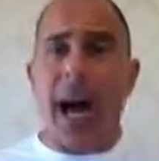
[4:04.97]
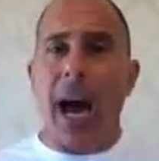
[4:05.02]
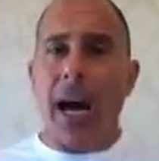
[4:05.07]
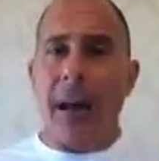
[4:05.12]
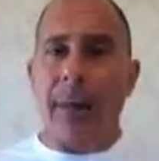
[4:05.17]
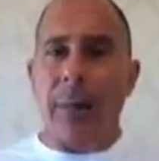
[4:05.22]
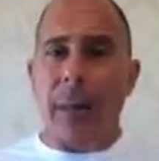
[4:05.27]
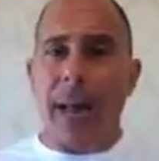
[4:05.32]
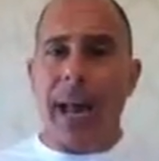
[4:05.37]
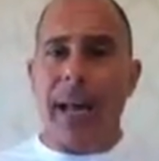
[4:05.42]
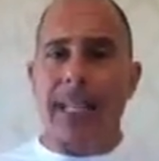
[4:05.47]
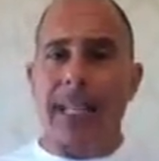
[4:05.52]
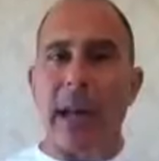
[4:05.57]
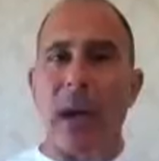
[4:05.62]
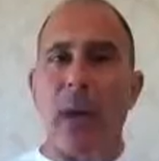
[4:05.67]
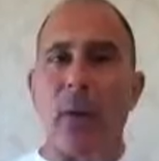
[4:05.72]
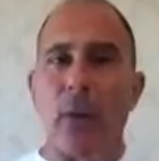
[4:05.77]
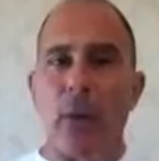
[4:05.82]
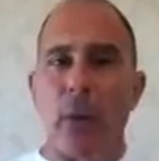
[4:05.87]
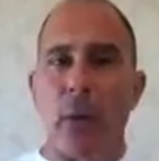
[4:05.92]
I'd back
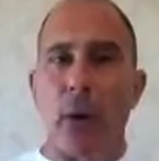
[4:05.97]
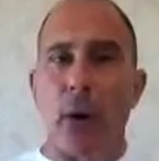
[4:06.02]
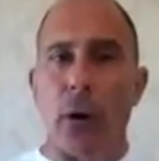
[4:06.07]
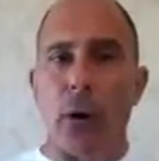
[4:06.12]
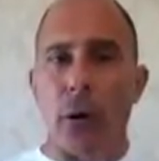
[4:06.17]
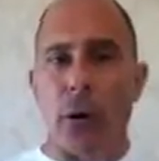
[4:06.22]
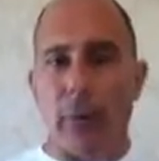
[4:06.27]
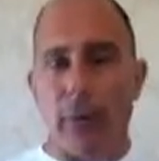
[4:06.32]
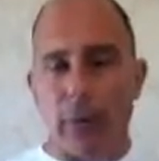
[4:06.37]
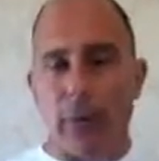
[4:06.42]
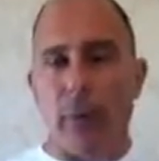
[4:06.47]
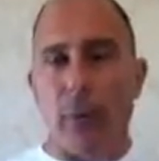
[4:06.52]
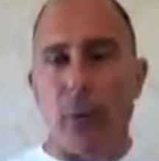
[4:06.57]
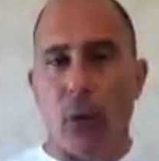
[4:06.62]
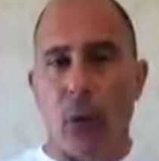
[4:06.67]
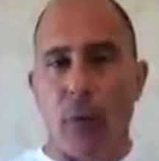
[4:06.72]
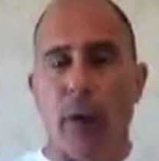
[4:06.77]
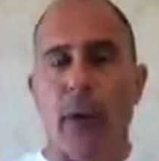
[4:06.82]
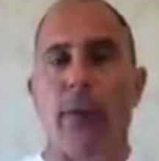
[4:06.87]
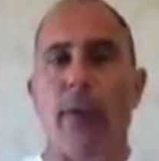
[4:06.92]
down the volume in the
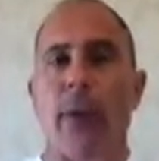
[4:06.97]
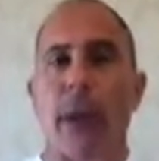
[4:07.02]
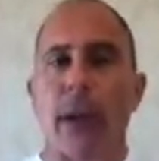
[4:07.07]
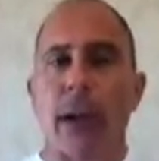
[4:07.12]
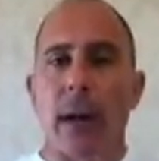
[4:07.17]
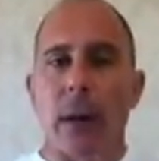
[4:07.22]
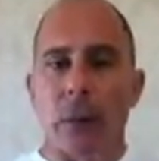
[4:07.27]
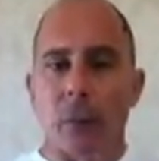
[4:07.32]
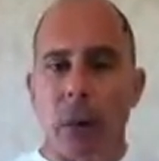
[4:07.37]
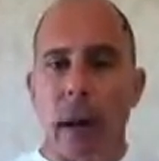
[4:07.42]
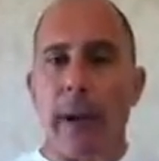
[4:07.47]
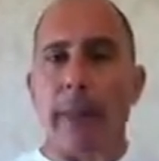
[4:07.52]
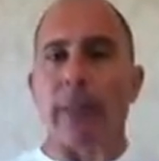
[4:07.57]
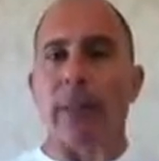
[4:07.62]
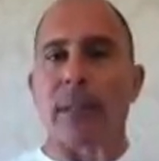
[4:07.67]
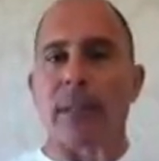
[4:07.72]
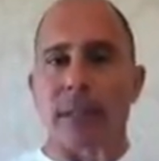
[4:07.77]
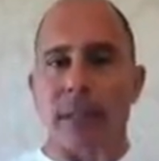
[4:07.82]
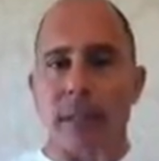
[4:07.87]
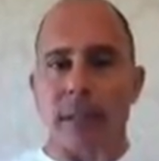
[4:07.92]
form of
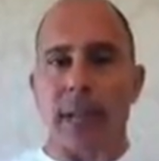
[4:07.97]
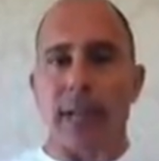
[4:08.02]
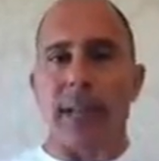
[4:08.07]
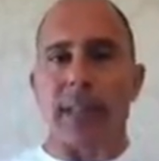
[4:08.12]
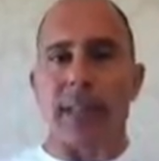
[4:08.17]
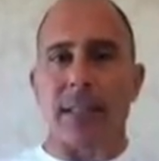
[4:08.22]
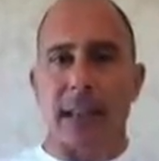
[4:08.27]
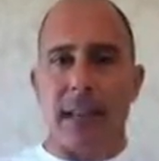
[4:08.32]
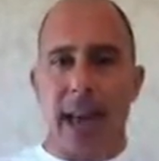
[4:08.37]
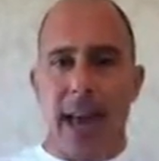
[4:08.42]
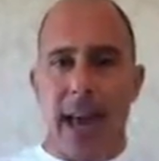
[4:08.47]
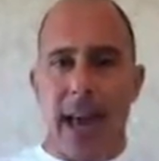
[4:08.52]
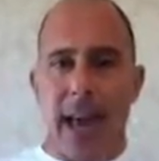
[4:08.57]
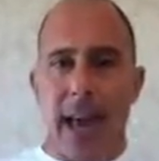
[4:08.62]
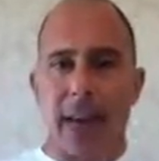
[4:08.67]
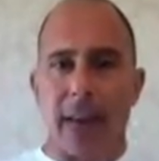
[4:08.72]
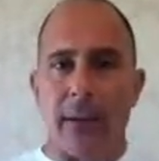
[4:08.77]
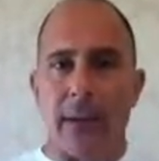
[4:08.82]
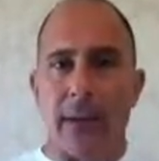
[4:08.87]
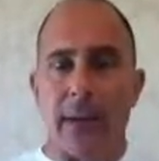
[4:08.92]
reps, sets,
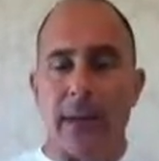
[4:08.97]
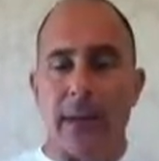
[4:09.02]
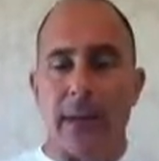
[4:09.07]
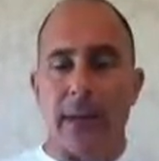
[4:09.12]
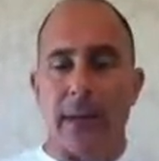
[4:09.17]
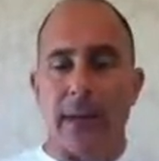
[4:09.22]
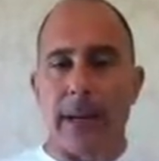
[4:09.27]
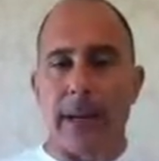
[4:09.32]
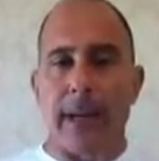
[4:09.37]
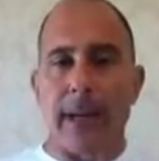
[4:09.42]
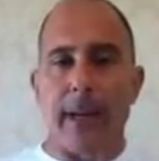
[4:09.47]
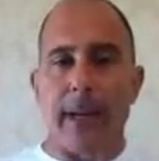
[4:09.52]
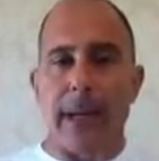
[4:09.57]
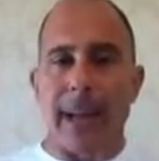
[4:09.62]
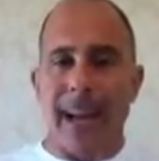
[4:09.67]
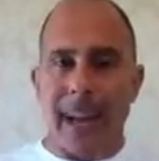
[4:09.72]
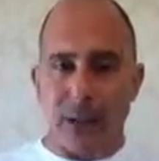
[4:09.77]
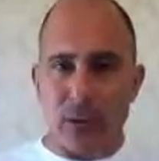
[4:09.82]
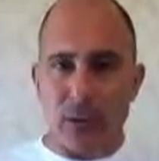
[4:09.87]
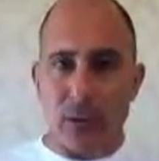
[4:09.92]
and
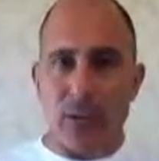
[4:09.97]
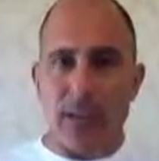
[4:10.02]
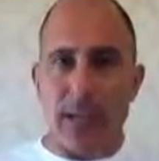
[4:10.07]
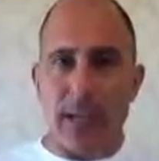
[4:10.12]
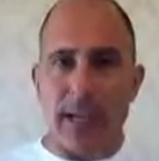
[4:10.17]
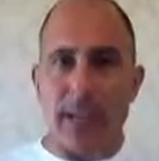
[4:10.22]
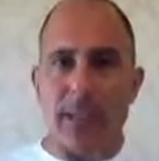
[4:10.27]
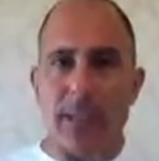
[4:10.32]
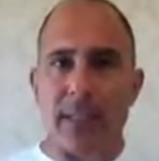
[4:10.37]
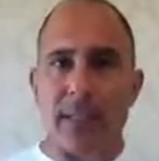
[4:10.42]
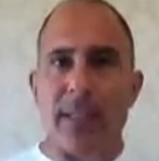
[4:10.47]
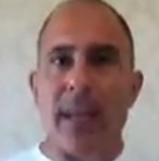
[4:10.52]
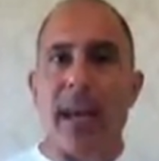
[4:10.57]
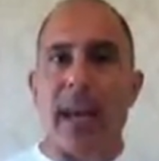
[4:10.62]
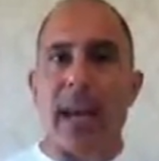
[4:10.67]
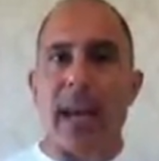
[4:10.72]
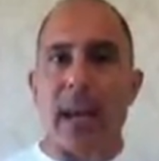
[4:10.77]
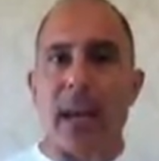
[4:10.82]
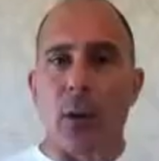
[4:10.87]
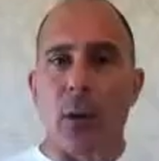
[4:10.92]
exercises
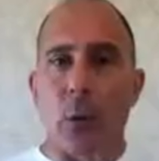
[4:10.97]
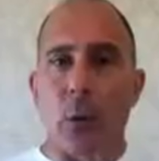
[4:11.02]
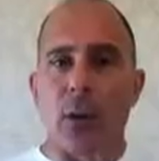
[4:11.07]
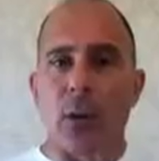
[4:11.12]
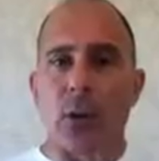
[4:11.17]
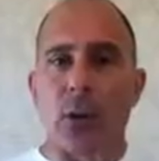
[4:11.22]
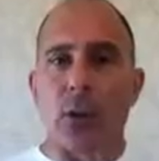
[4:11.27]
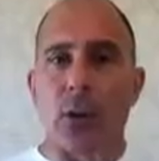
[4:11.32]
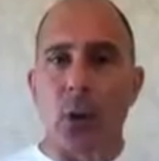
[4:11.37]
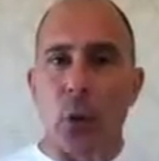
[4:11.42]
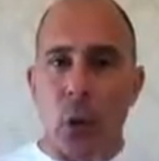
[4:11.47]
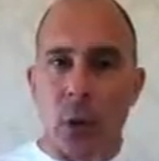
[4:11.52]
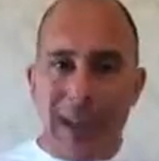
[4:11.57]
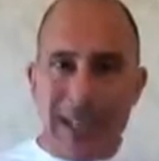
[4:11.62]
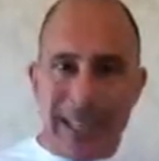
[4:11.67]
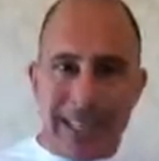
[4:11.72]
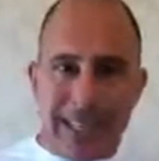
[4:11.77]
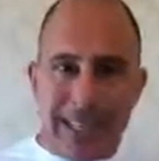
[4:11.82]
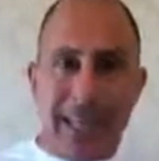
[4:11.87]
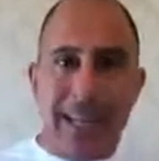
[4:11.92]
in order
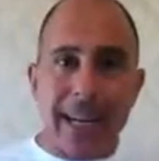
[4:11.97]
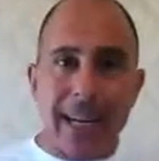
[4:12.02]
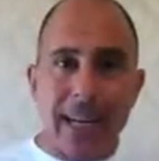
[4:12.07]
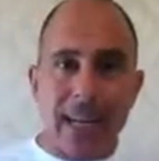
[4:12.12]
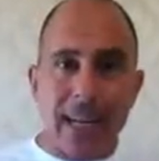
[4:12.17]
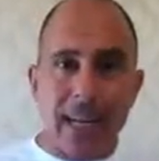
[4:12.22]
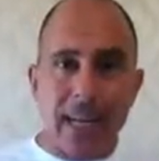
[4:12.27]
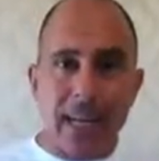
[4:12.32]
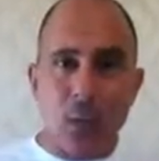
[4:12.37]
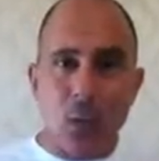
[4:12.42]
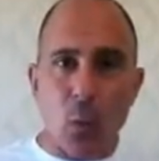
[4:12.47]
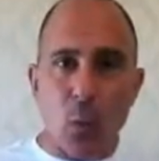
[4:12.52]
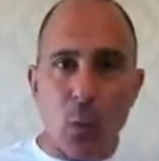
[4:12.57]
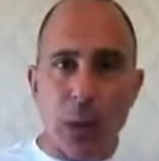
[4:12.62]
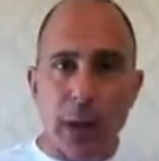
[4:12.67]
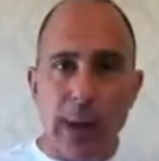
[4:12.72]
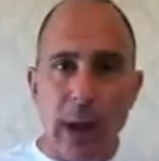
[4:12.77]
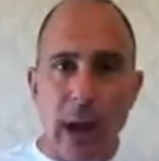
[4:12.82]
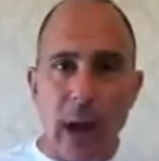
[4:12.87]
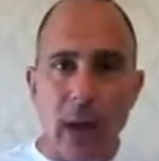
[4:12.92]
to get an intense
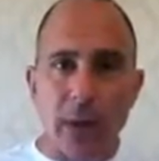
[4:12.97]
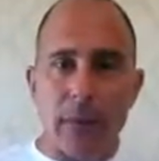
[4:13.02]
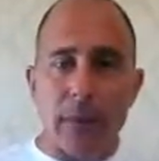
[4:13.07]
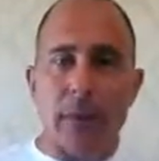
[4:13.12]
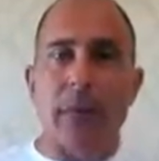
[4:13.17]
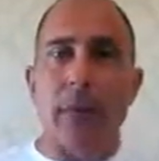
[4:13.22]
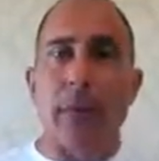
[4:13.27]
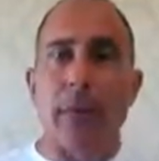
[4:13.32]
workout,